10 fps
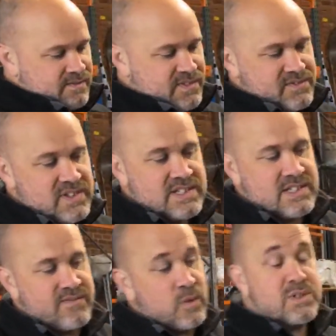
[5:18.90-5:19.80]

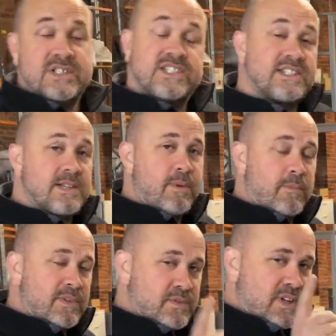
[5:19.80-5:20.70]
40-60
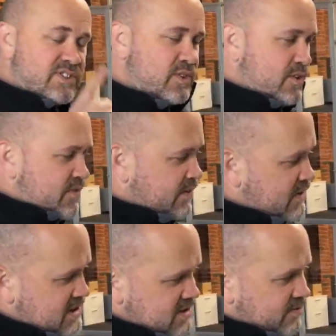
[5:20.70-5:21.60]
pump, this one actually, not the
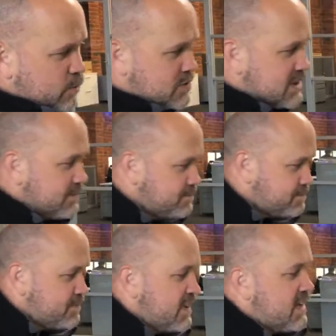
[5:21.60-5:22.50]
50, this is the 40. You
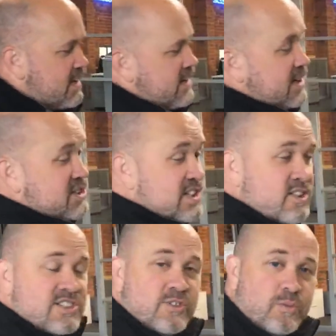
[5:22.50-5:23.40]
can see,
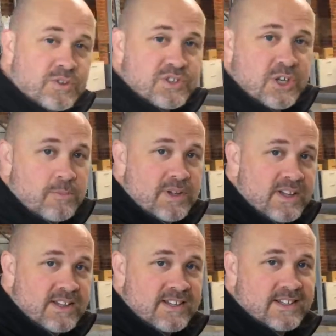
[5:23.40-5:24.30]
nice little wooden top,
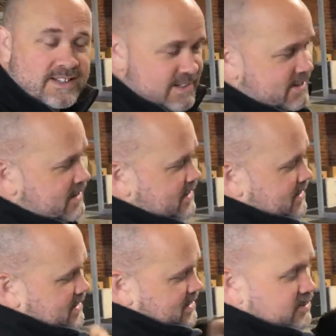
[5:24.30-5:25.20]

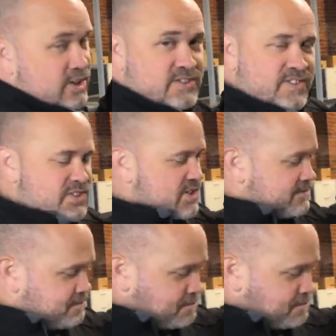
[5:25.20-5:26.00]
nice feature.